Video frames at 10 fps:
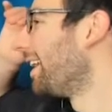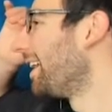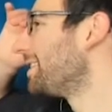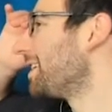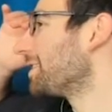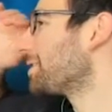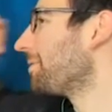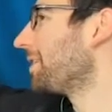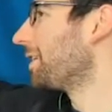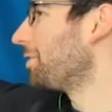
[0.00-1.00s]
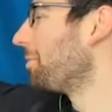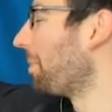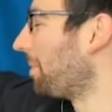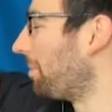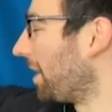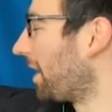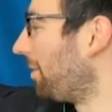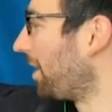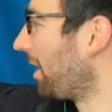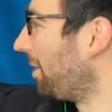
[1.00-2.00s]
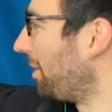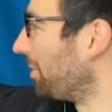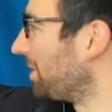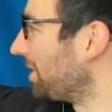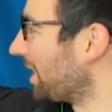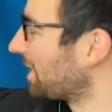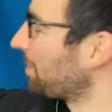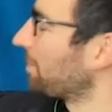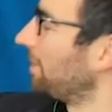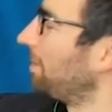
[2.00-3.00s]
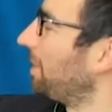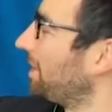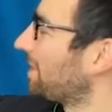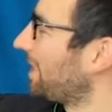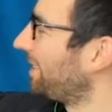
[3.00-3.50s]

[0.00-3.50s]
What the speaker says: Is there something that you remember by Kawakawa which is exceptional about this town?